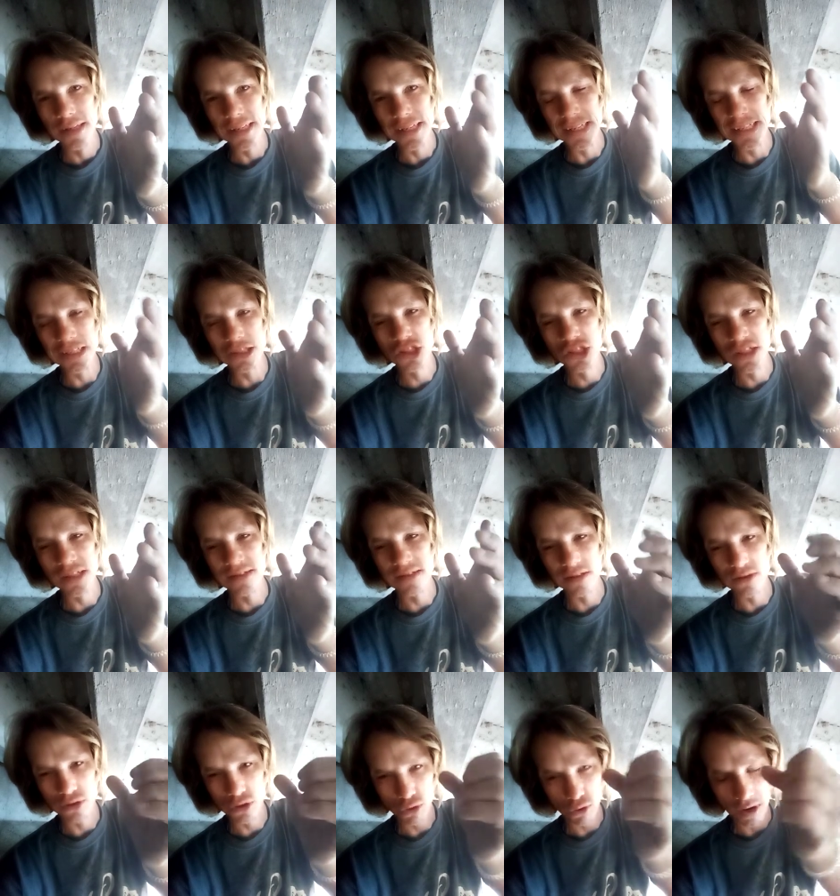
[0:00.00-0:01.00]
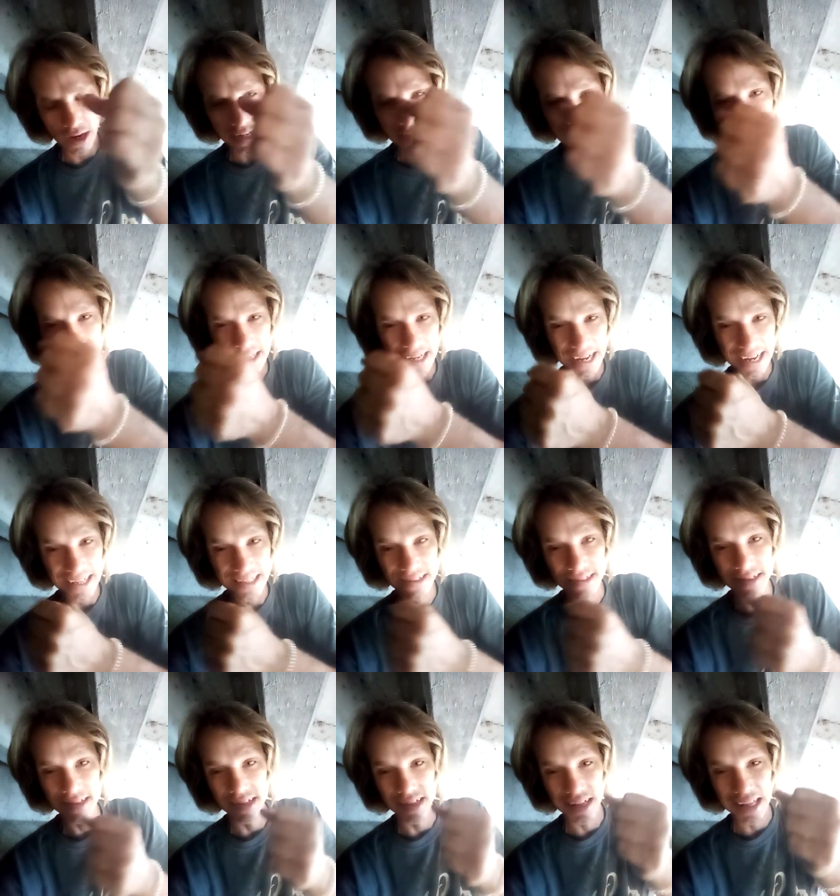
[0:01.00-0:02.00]
in Jesus Christ as
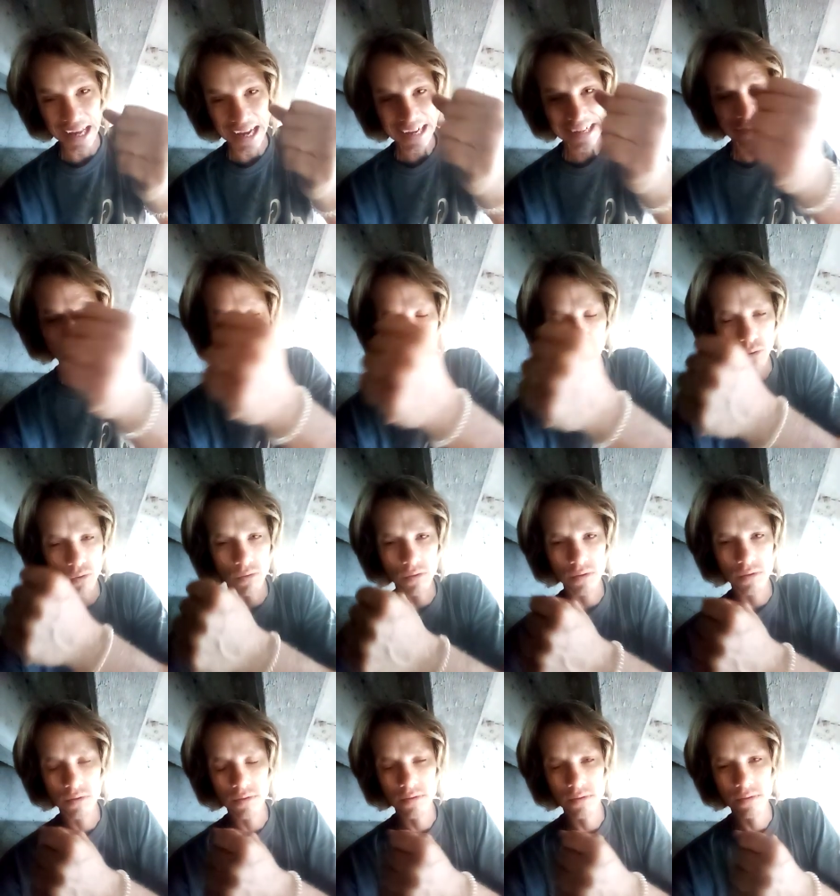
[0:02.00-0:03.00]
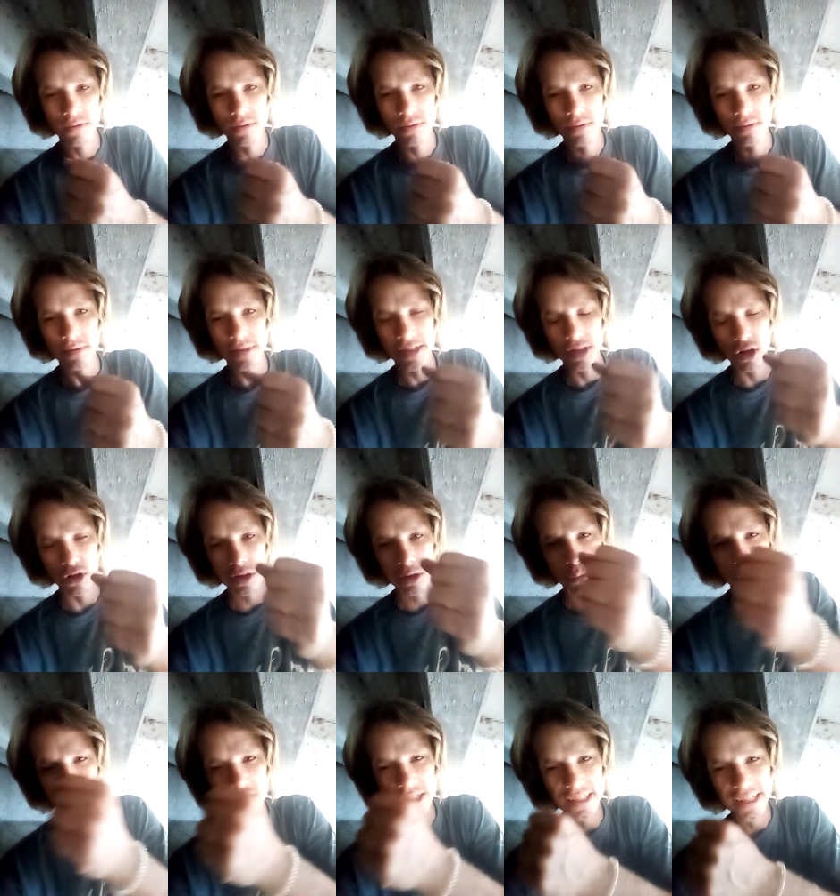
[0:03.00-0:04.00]
the ladle, the only
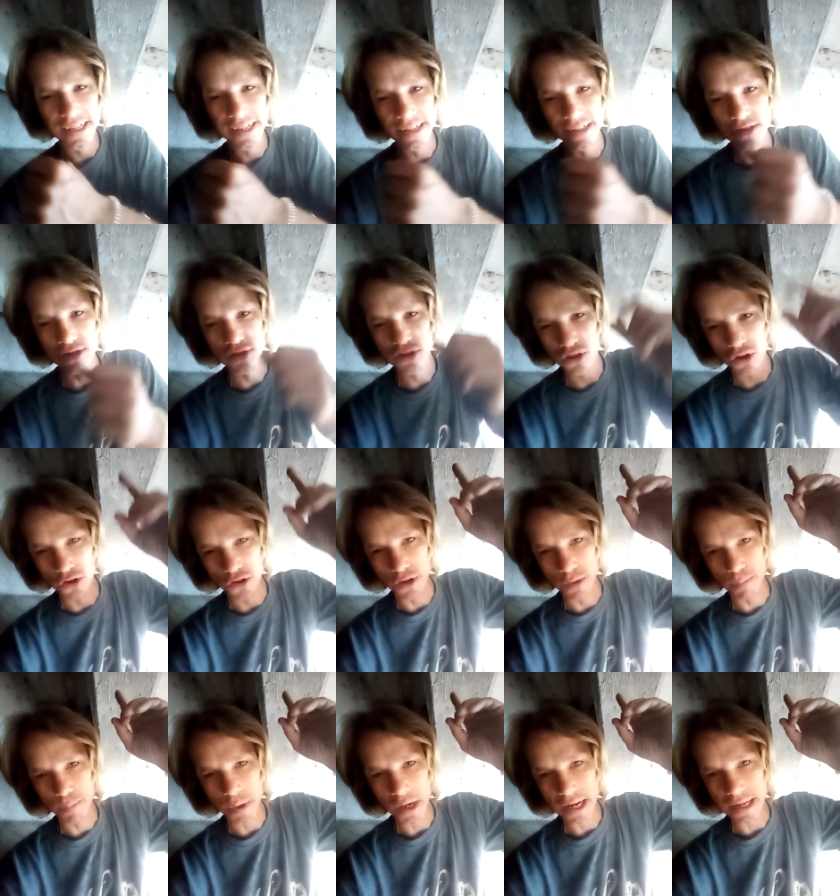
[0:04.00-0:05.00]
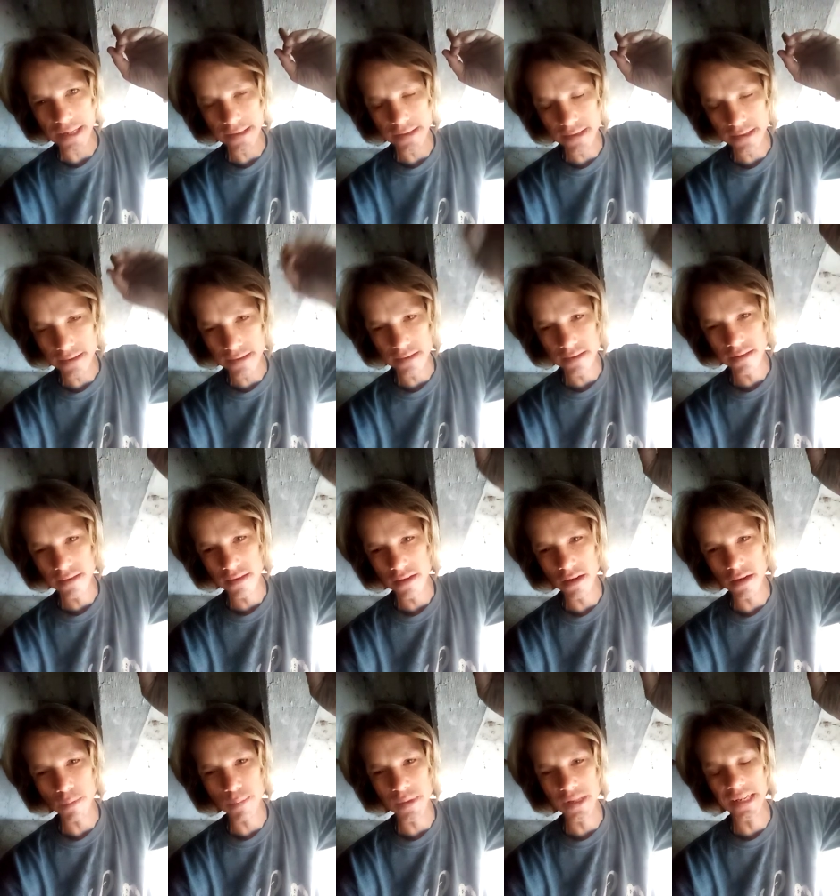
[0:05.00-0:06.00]
one that can stir the pots
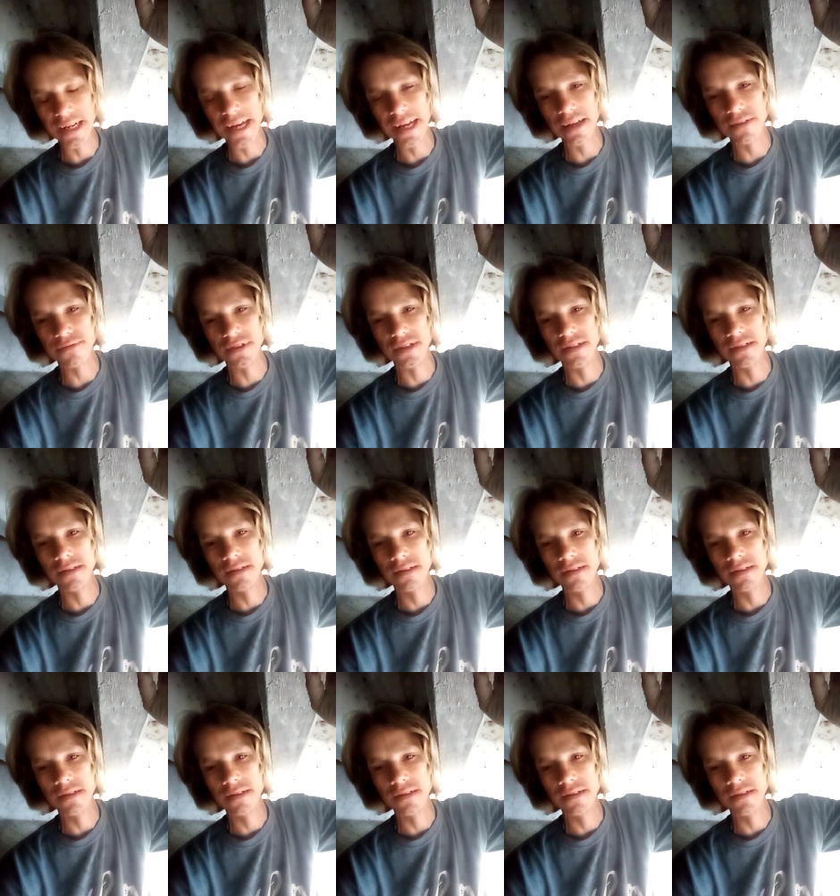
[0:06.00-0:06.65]
up in heaven.